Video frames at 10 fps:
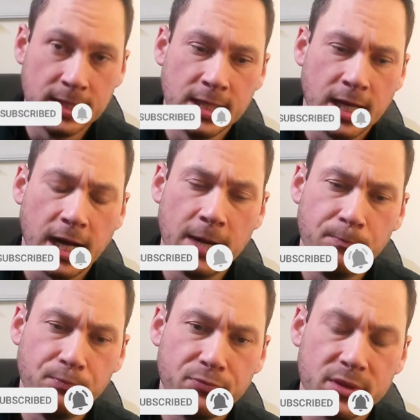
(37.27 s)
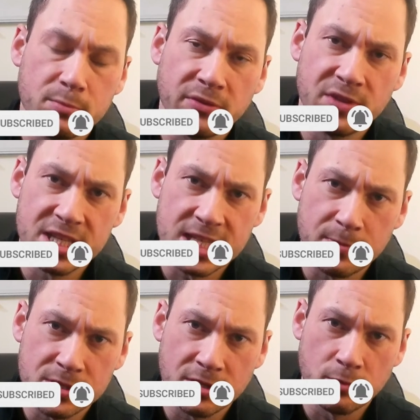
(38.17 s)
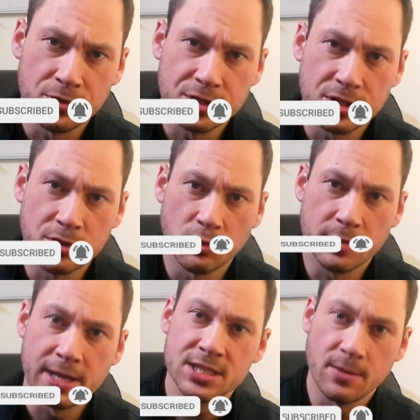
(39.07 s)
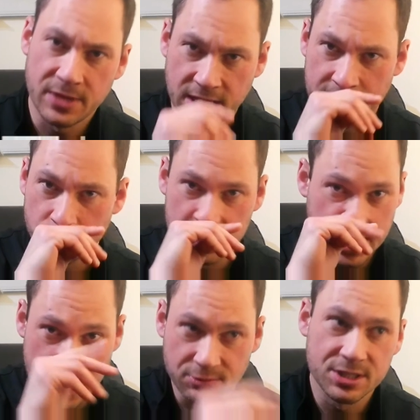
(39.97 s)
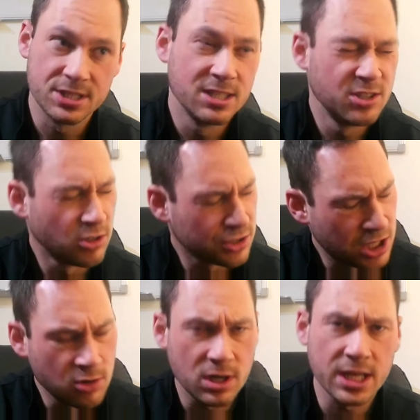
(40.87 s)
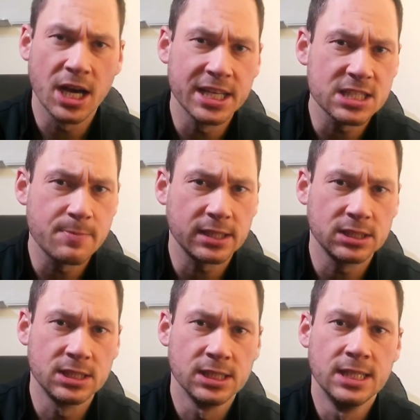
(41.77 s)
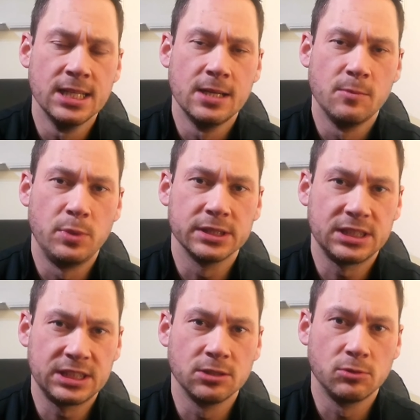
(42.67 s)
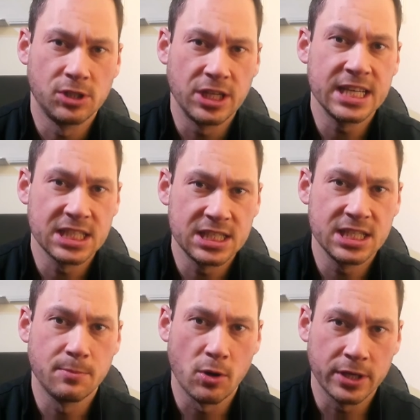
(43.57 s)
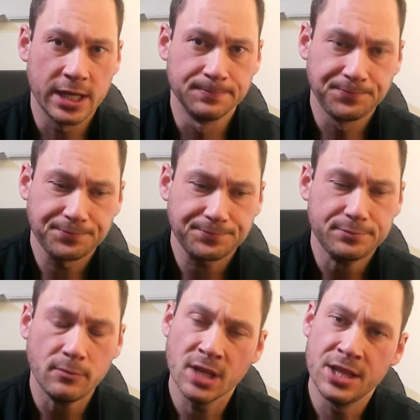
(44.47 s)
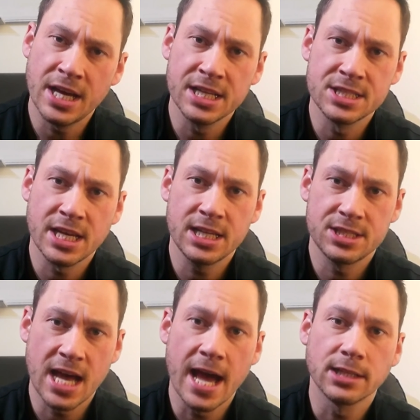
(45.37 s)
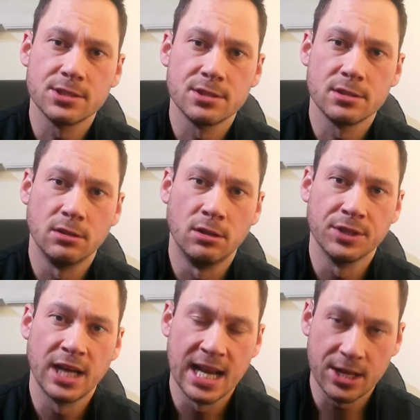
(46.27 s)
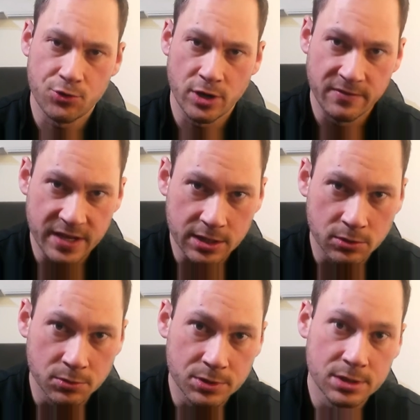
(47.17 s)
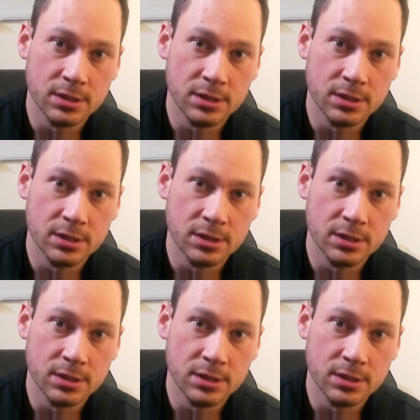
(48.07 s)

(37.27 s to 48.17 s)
Um, but for this episode, I wanted to talk about something that was announced not totally unexpected, but still could hit us in the pocket. And that is a tax on electric vehicles.